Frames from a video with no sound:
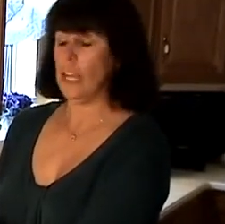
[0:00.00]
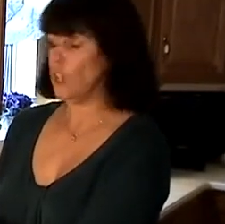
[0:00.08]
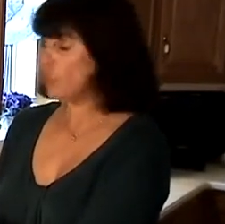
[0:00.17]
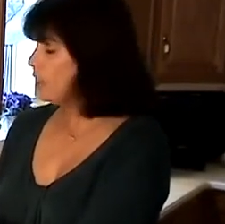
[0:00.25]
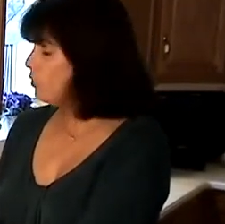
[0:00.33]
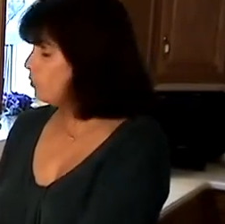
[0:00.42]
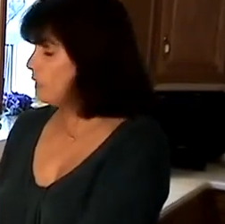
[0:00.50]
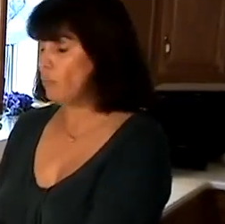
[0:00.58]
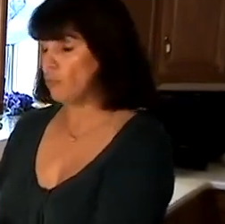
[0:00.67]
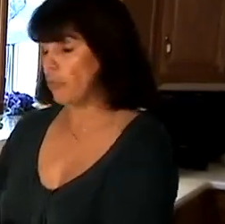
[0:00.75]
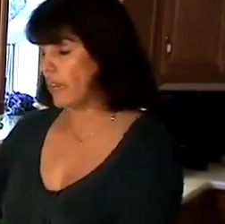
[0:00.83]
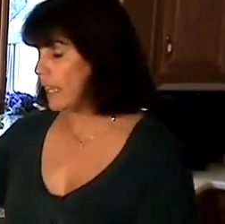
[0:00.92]
and you're literally
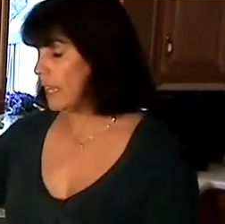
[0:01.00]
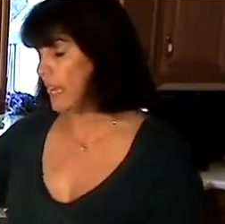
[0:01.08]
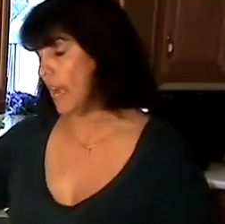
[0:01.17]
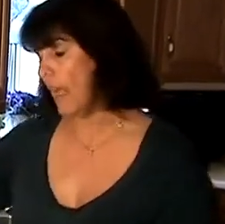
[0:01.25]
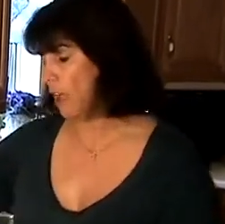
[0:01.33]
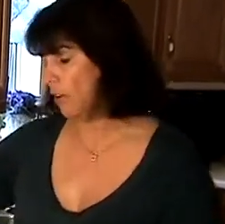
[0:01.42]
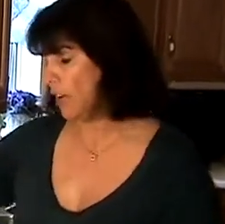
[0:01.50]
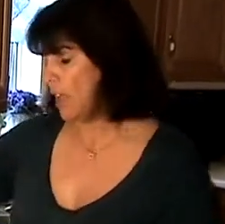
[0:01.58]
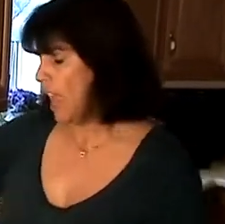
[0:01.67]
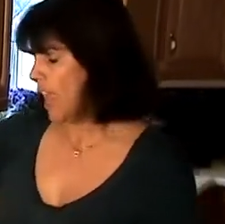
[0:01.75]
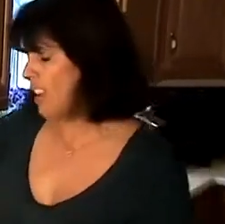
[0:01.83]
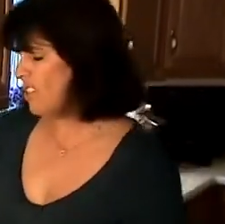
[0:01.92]
wringing it out.
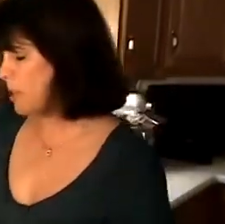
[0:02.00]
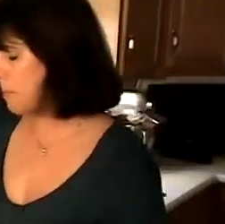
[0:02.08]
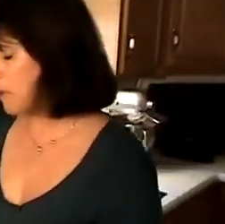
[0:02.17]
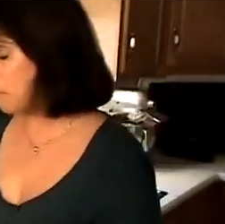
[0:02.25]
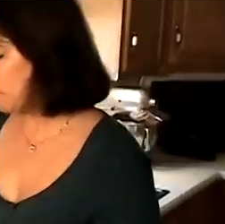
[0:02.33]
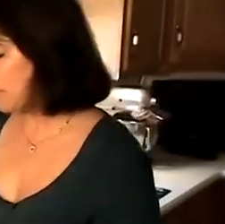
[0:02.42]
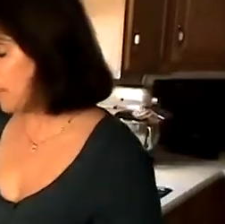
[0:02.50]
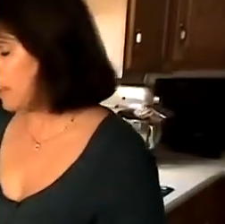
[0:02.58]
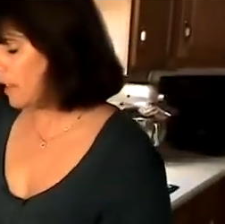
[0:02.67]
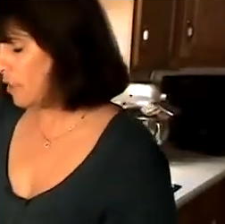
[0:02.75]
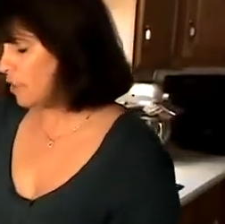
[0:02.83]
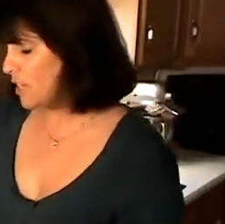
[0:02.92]
I know some people put it in
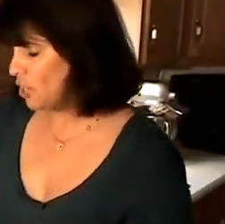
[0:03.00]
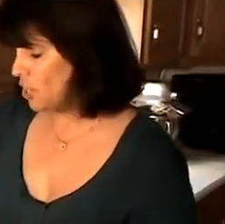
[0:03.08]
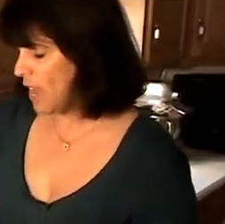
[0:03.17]
their dish